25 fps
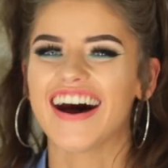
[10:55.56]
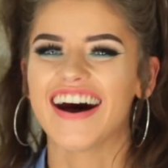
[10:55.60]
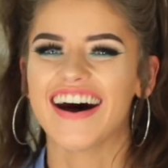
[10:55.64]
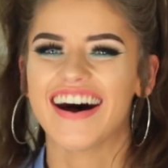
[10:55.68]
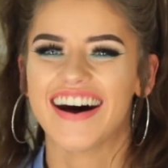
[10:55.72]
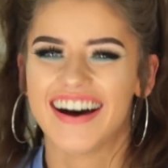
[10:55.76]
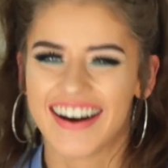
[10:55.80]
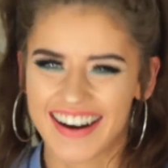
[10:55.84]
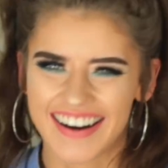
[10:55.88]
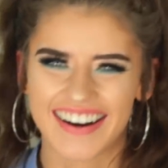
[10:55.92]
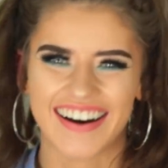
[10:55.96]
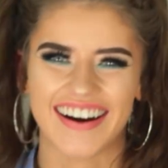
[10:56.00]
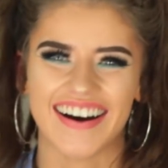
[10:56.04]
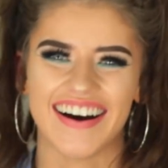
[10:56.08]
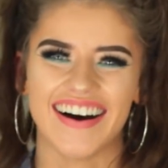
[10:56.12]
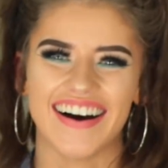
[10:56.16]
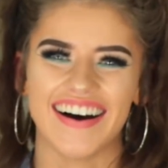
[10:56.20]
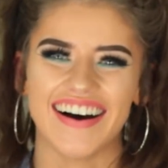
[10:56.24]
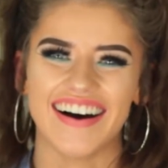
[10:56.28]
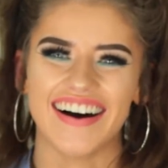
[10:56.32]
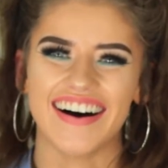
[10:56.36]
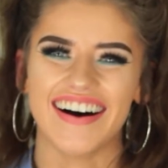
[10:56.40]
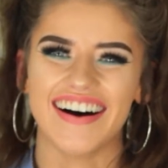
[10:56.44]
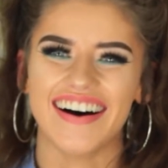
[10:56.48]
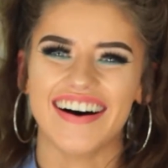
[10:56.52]

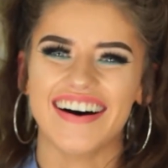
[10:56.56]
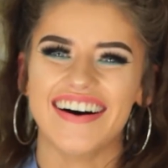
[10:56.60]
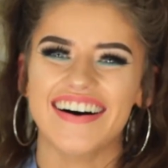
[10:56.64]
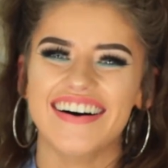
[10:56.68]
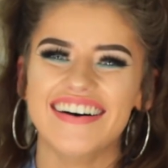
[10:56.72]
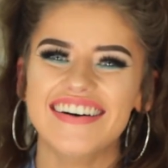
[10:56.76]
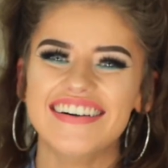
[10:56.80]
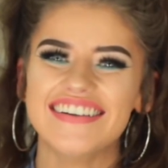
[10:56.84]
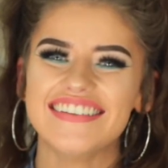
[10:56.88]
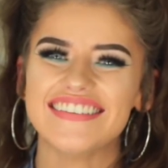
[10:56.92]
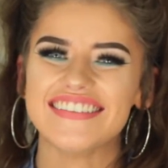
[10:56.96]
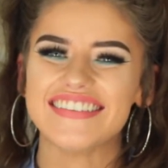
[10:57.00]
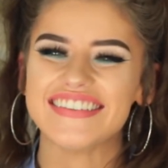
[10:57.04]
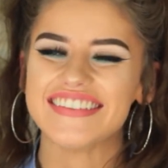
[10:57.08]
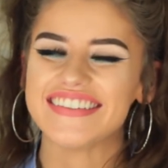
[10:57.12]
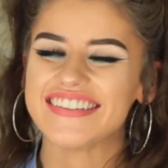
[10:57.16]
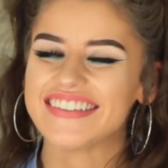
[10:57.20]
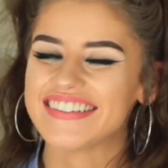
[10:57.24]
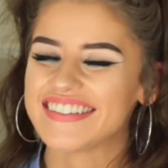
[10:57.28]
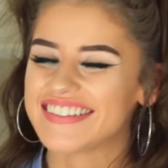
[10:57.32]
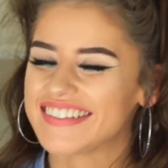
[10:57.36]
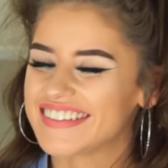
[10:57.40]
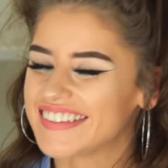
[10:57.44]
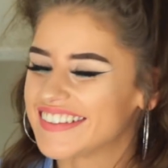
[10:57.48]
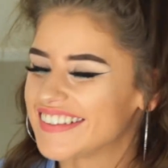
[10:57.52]

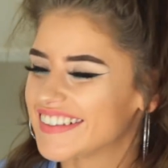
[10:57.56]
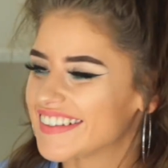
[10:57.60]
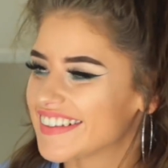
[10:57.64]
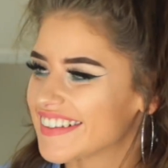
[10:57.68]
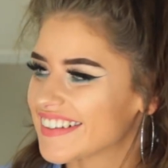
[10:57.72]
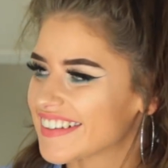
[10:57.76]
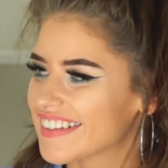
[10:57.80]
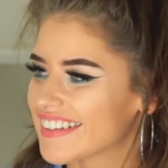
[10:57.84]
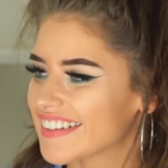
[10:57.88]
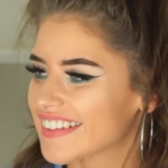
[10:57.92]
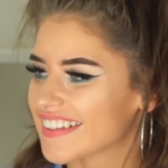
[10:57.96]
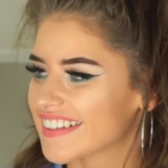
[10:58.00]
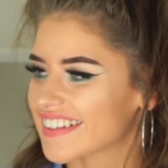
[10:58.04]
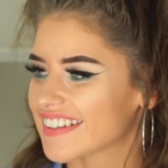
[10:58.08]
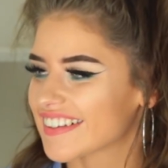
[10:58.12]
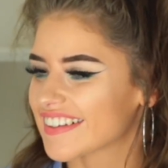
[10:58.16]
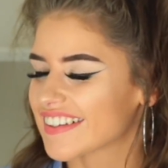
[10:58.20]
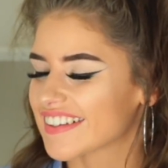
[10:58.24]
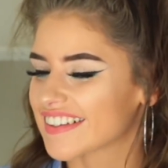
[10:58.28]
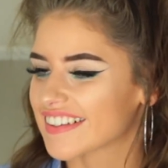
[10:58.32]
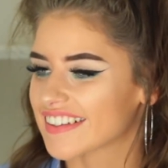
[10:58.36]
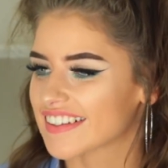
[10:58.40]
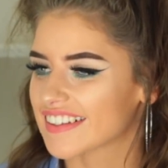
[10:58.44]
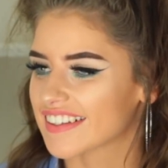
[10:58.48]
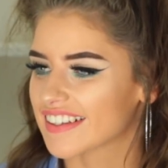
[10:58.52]

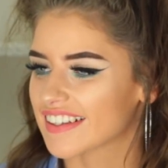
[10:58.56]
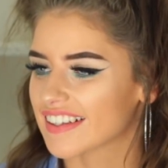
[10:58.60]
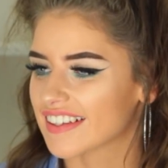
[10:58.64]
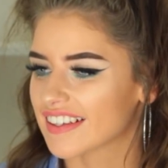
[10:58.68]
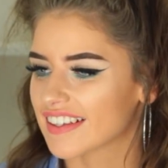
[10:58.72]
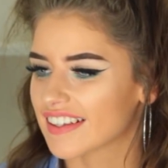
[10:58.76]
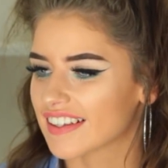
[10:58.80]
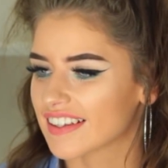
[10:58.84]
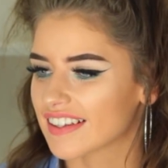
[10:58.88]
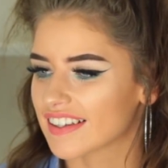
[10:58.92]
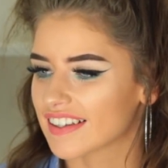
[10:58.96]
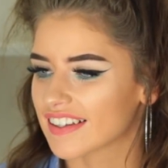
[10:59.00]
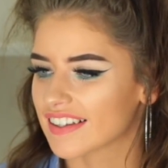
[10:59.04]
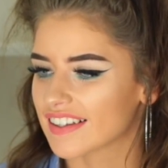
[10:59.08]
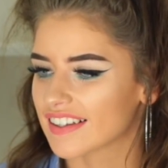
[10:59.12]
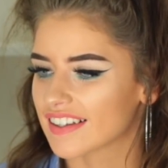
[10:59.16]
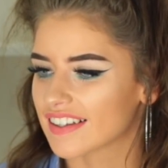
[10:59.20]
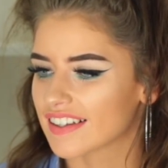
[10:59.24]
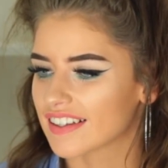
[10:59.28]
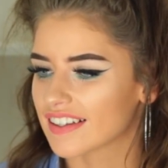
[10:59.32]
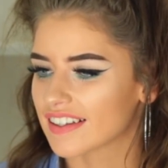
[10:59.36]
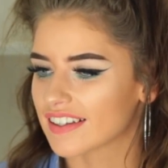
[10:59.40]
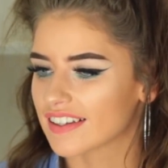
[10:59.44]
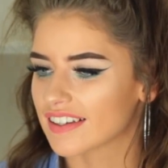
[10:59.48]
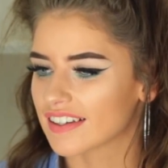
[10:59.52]

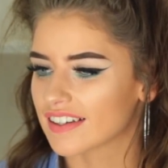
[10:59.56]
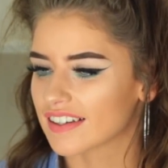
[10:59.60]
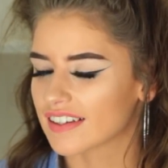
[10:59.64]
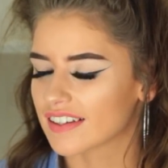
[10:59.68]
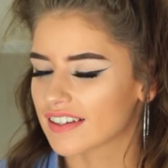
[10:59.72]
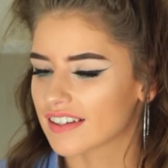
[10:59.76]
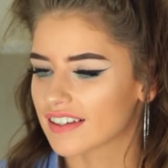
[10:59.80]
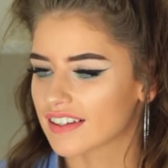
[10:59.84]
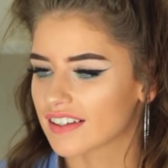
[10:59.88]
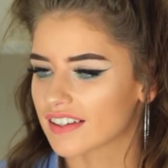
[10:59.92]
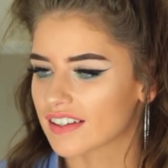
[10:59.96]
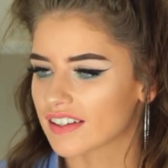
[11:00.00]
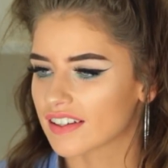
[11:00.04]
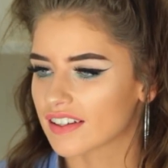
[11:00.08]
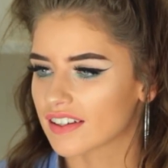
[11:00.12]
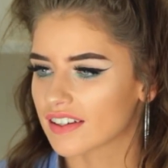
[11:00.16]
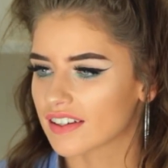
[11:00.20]
No words are spoken by the person on screen.